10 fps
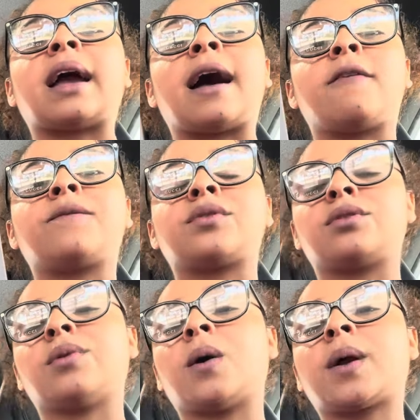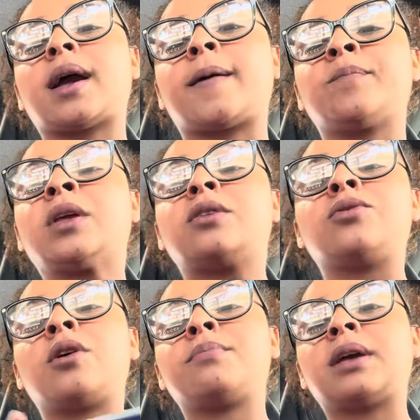out for you, okay? You're
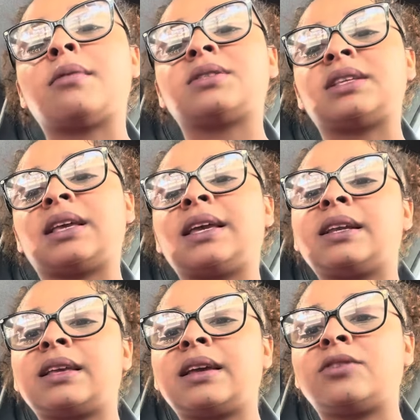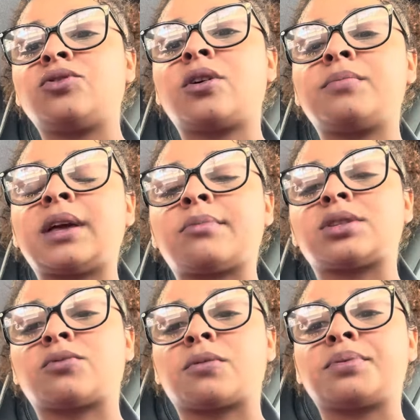going to be able to eat again. You're going to be able
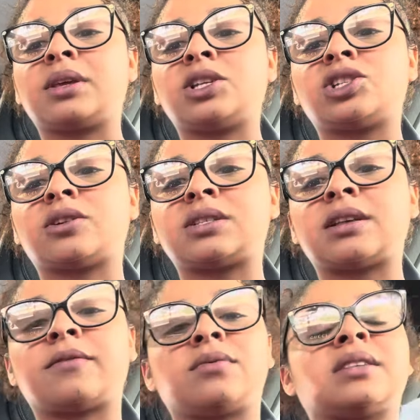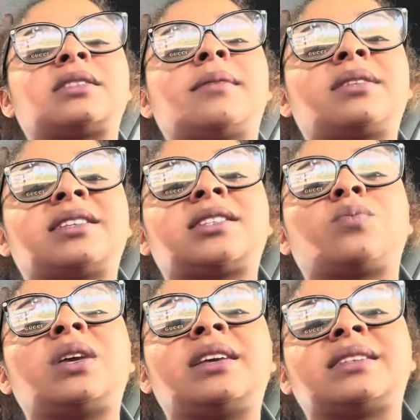to replenish yourself. It's something
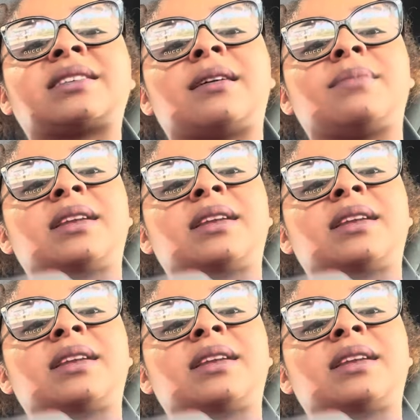sweet is coming